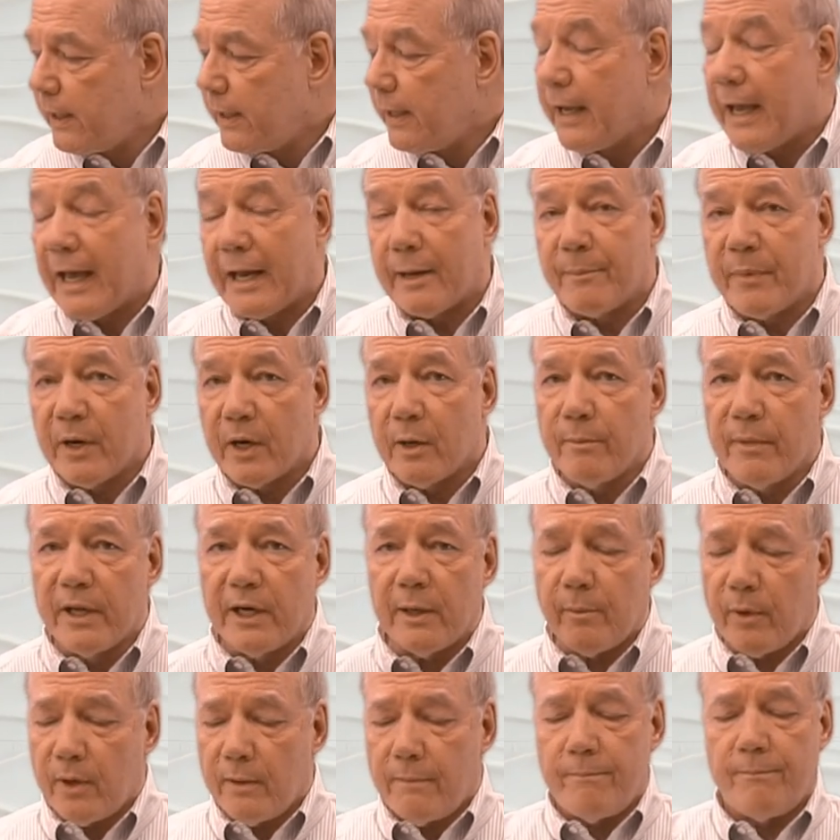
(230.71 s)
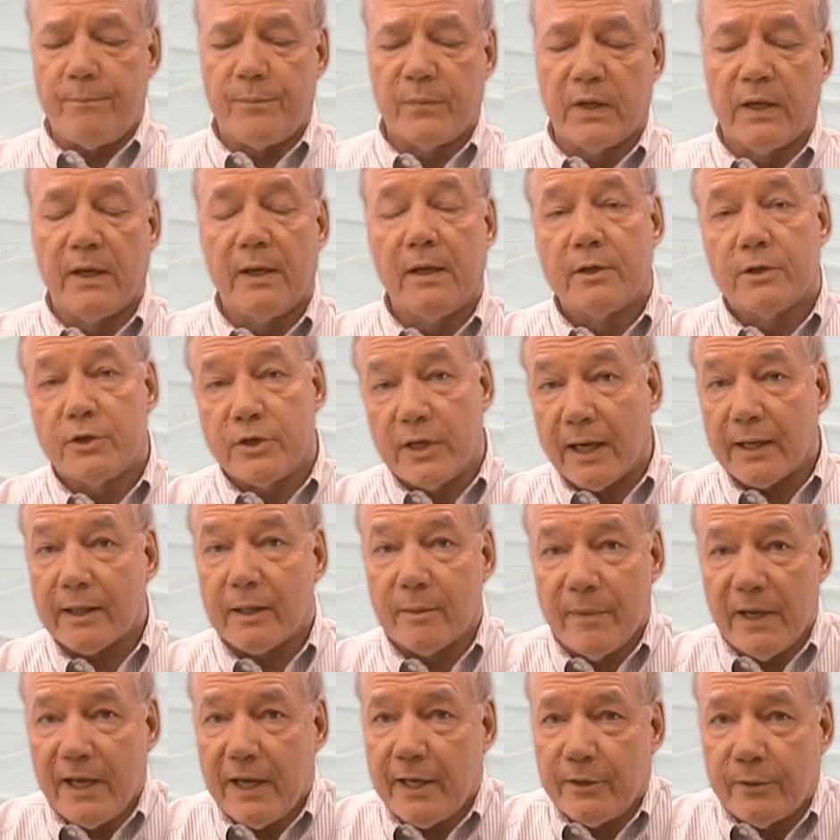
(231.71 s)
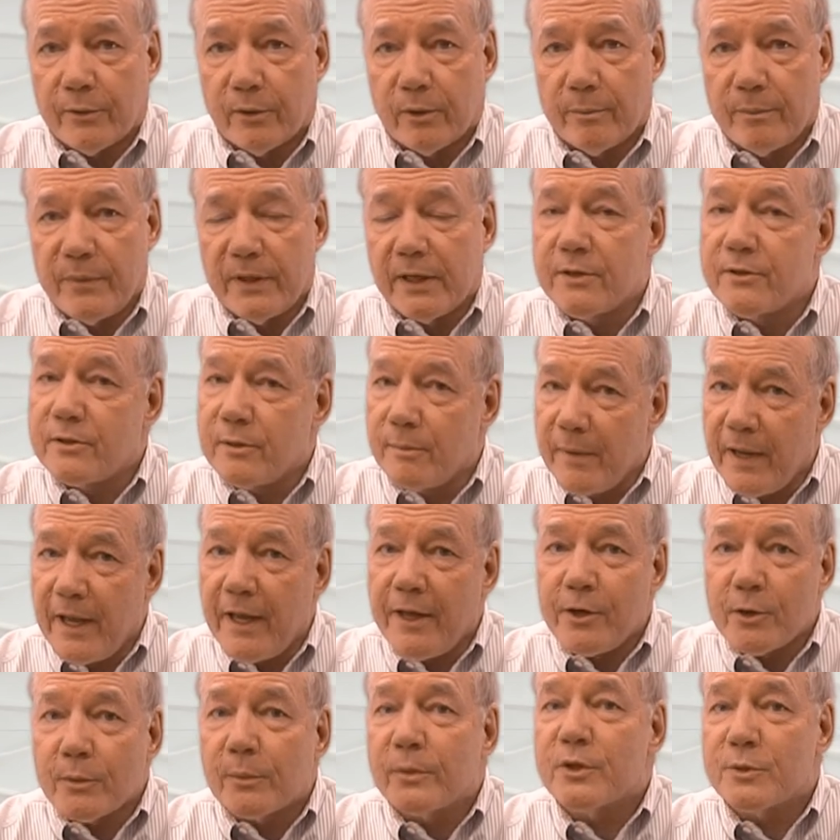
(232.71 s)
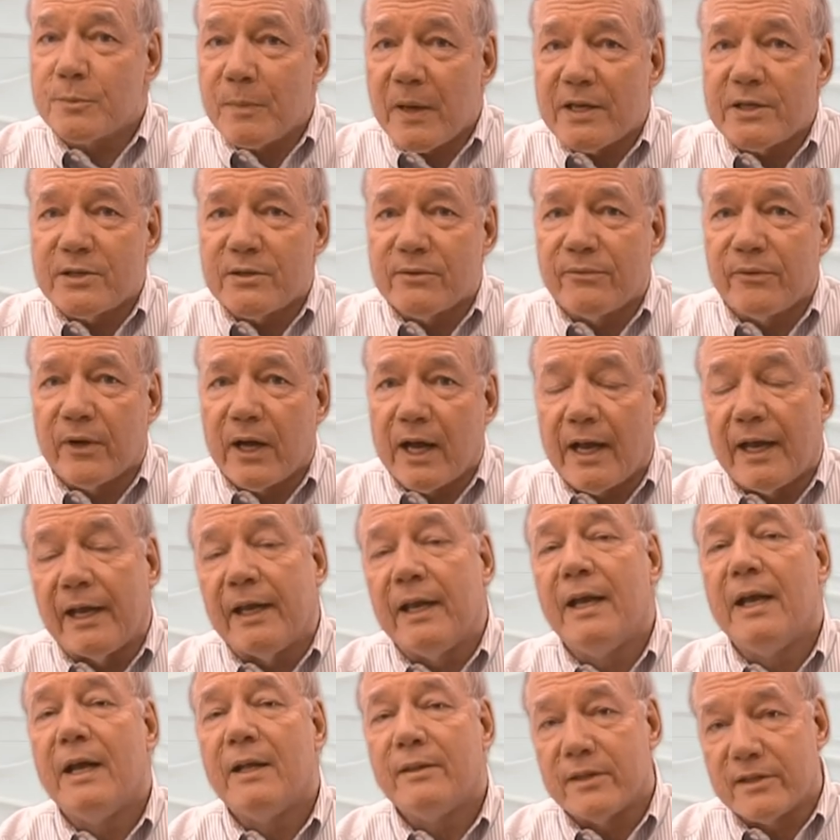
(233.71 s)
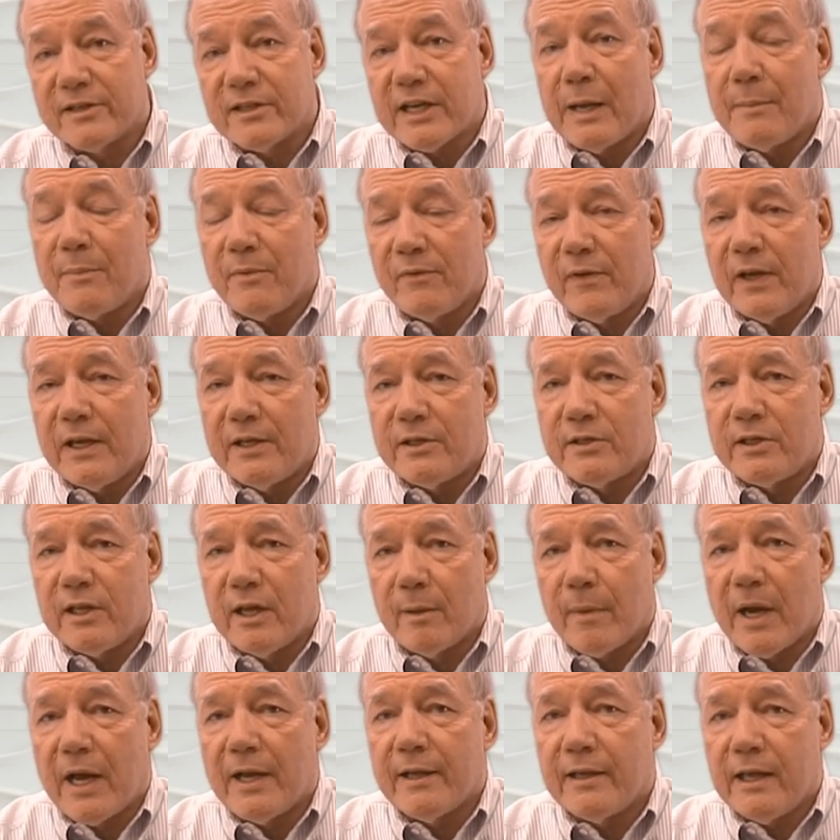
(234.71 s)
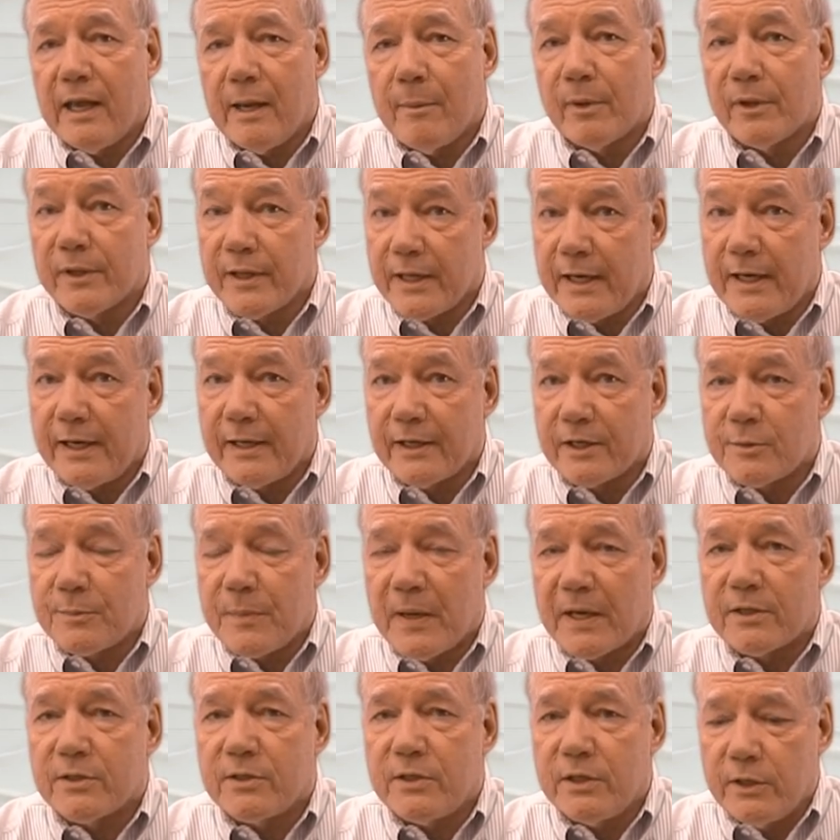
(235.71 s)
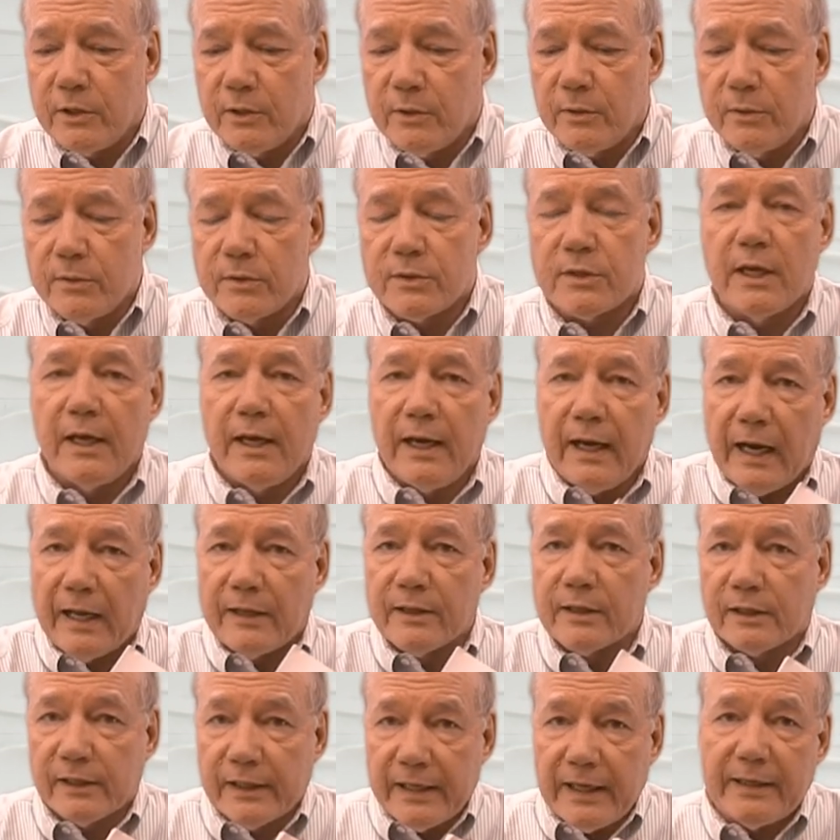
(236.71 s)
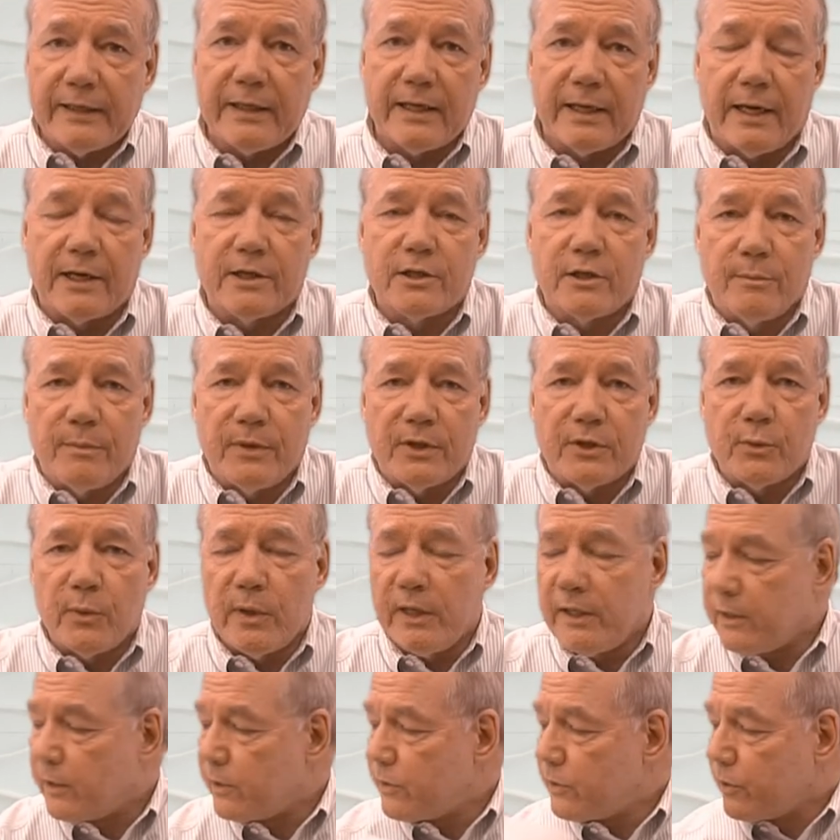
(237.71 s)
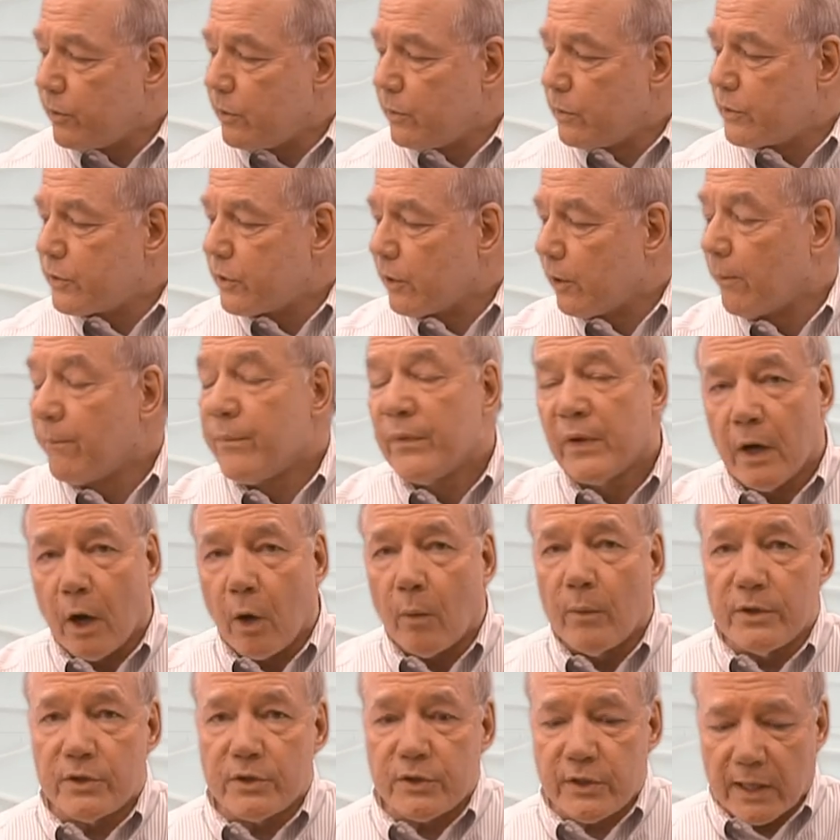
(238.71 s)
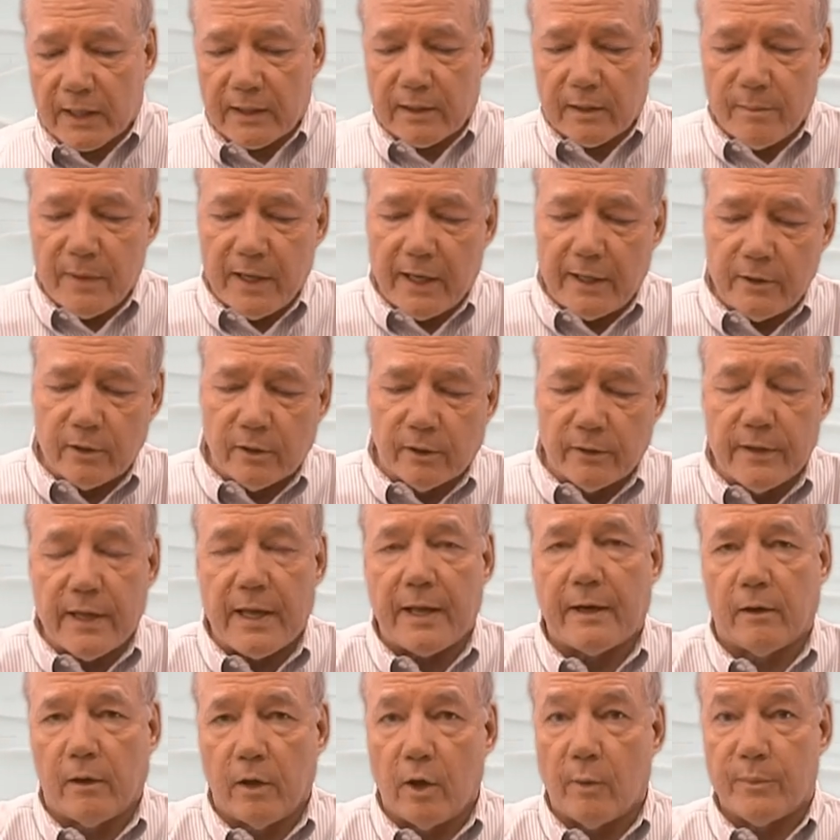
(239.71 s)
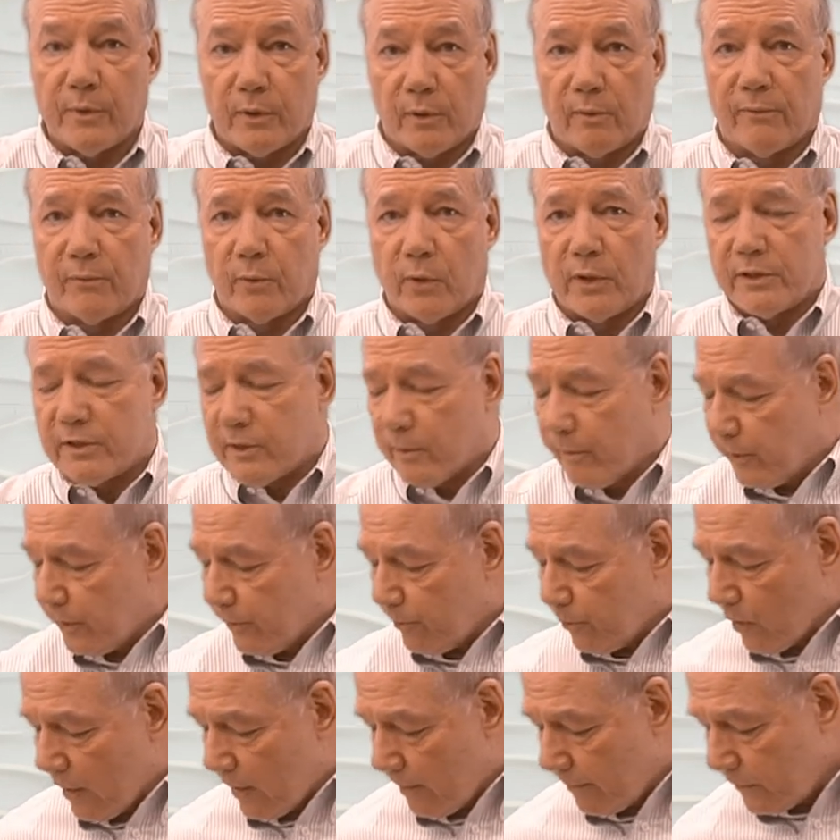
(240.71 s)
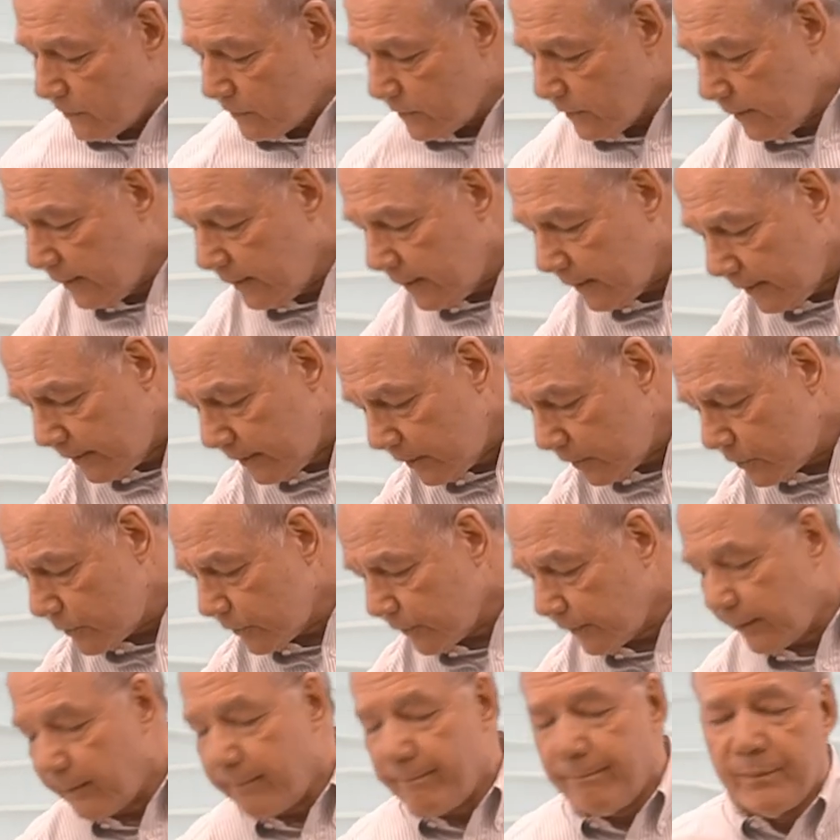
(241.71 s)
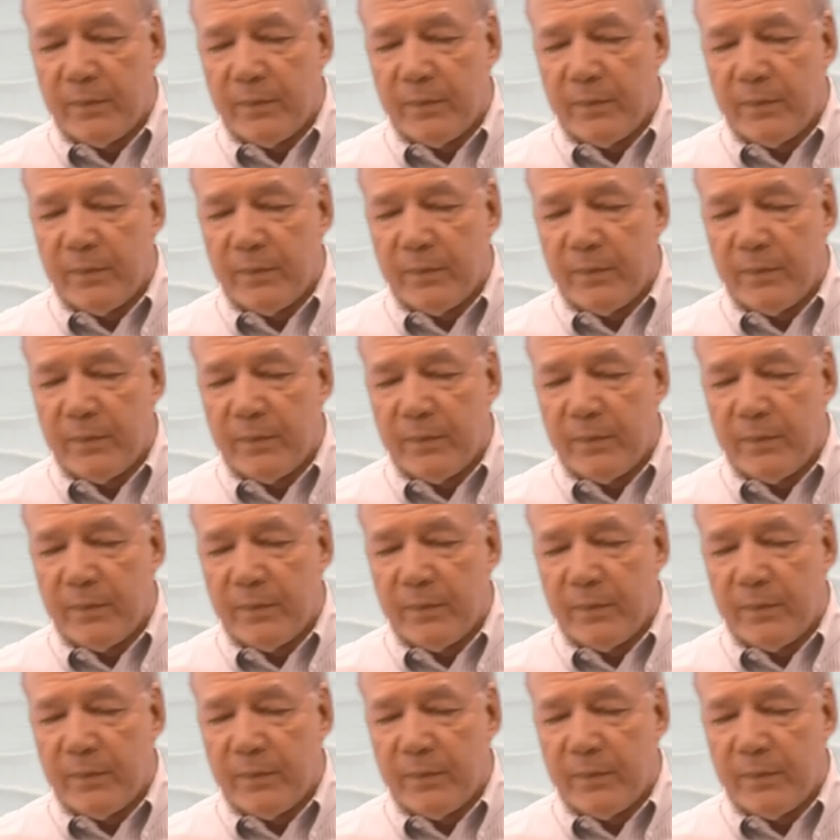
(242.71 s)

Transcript: At a bare minimum, check the manual because the manual will specify the type of HDMI cable that it expects to use and the LAN connection between the two. So always check the manual and that'll help you avoid some of the problems initially.